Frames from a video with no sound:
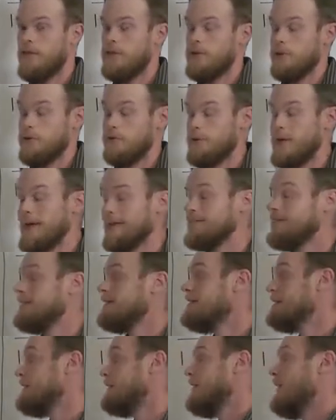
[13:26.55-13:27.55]
They're in fact
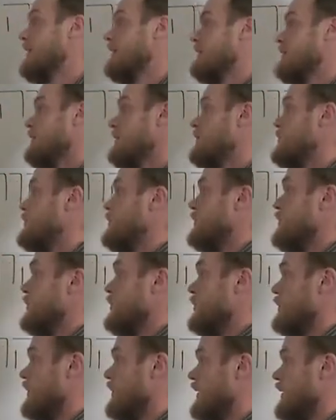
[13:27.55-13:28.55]
included
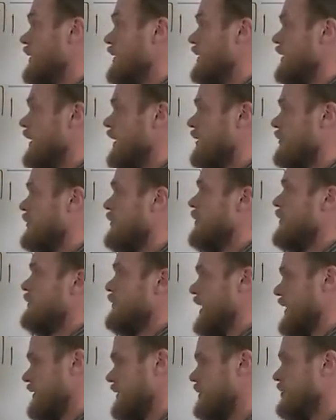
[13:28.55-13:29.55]

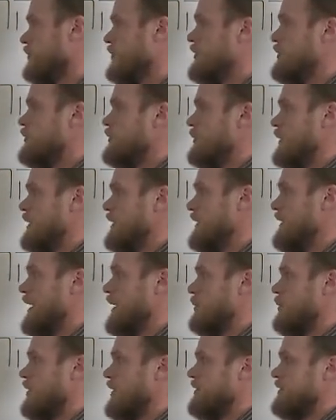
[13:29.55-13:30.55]
to
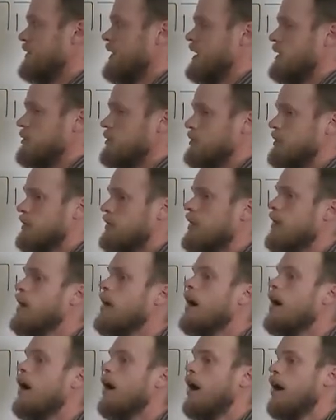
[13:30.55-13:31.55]
indicate pronunciation
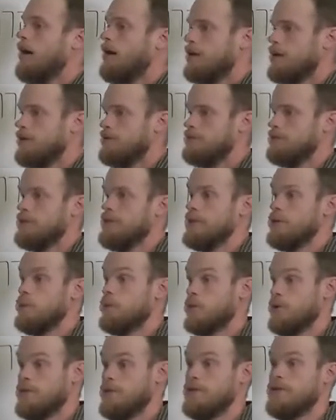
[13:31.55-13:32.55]
of the
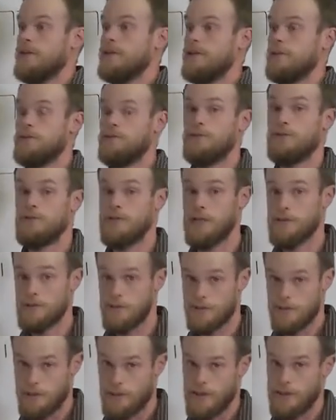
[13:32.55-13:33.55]
word that they use to
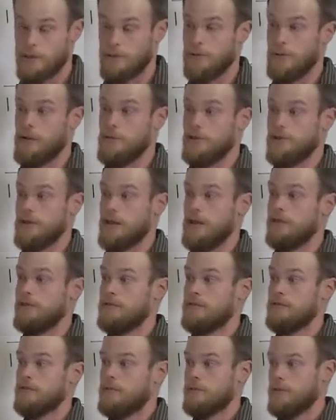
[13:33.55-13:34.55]
censor the Tetragrammaton.
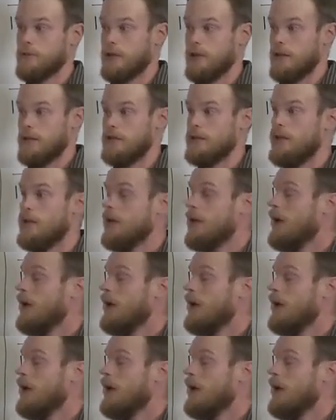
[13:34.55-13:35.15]
Okay.